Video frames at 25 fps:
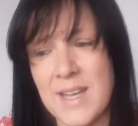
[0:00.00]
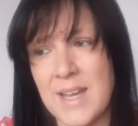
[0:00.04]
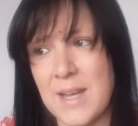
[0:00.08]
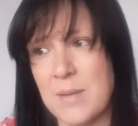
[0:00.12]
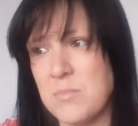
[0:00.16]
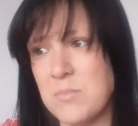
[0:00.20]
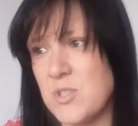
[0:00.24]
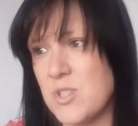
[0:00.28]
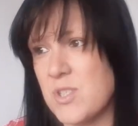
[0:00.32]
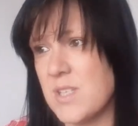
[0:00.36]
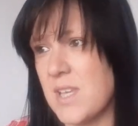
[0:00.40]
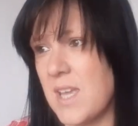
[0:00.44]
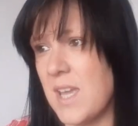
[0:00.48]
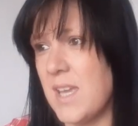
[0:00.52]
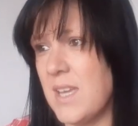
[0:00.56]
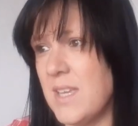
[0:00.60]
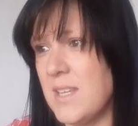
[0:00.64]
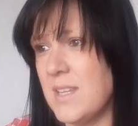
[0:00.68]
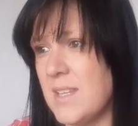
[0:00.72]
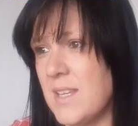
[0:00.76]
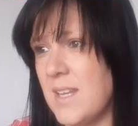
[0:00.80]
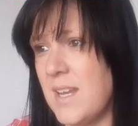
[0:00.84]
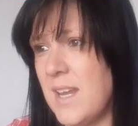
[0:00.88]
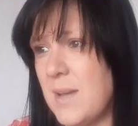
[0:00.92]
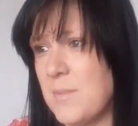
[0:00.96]
I'm just
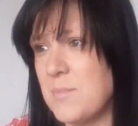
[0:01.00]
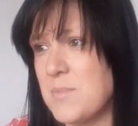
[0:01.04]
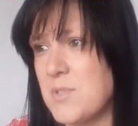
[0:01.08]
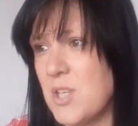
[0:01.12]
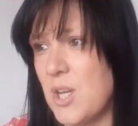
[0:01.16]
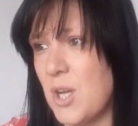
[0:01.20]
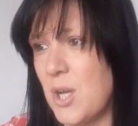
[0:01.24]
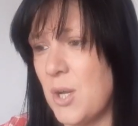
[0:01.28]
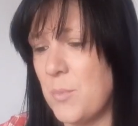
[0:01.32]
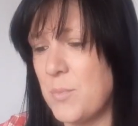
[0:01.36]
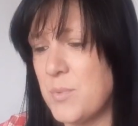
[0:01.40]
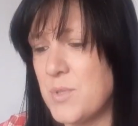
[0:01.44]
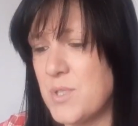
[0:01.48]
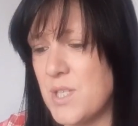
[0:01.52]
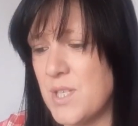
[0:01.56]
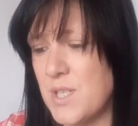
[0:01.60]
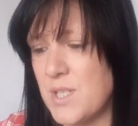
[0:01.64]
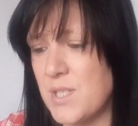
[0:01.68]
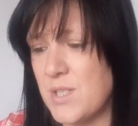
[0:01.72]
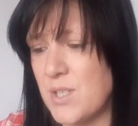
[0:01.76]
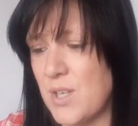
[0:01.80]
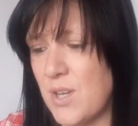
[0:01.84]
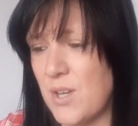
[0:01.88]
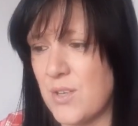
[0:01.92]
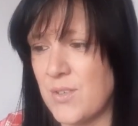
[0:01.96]
getting the laptop
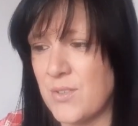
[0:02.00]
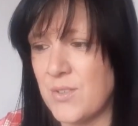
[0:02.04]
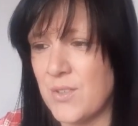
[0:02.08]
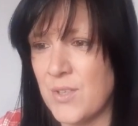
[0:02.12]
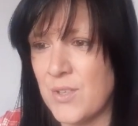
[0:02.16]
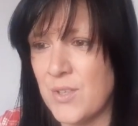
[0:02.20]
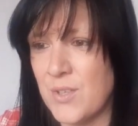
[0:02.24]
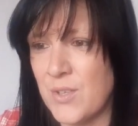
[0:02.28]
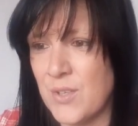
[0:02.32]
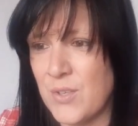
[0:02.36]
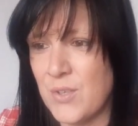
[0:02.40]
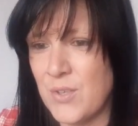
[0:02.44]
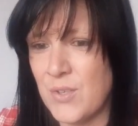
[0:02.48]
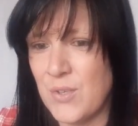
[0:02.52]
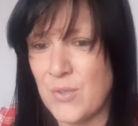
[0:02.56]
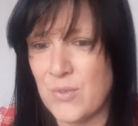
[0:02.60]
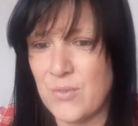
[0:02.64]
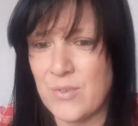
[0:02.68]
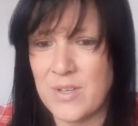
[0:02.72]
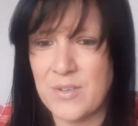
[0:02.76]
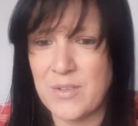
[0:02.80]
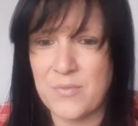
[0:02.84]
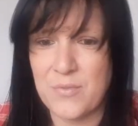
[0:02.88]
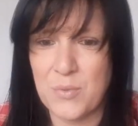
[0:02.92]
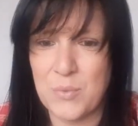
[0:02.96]
turned on,
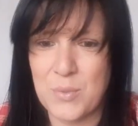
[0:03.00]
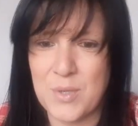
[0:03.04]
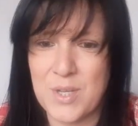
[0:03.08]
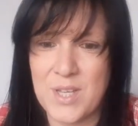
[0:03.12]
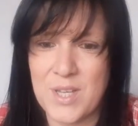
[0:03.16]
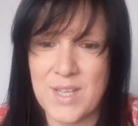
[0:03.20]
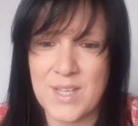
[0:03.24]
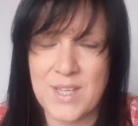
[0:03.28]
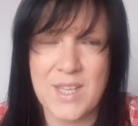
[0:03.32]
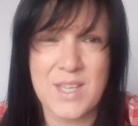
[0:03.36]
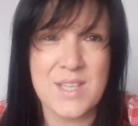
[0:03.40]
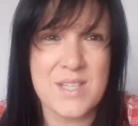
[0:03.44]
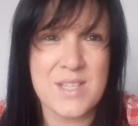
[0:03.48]
ready for work.